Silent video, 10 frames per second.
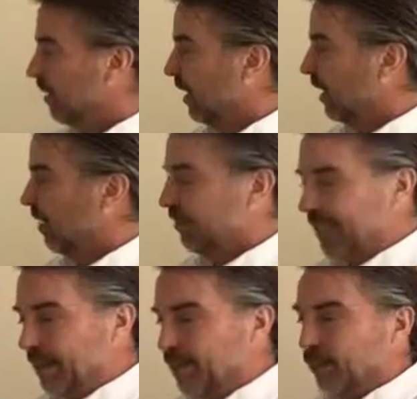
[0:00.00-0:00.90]
uh,
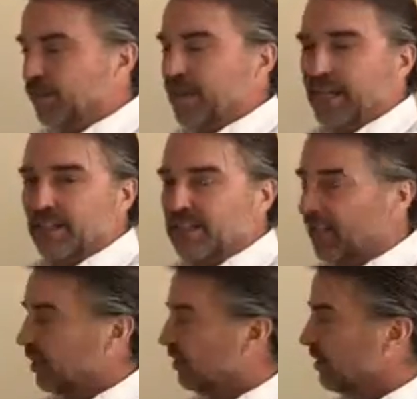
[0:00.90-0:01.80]
deep loop value
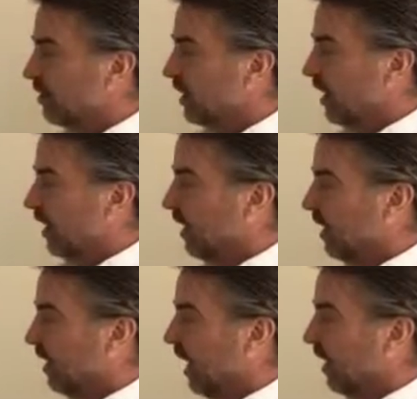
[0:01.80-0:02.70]
cycle uh,
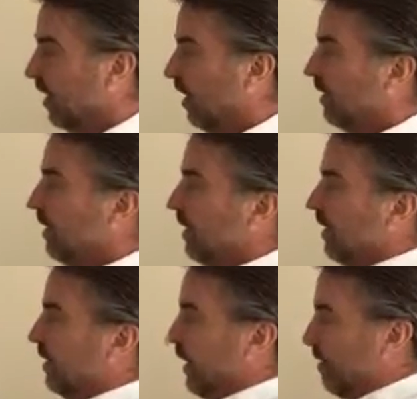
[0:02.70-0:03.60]
nylon
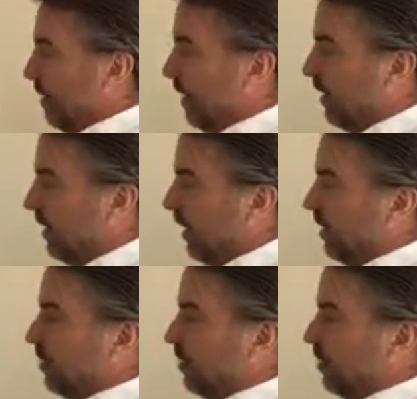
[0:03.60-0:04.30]
that can be uh,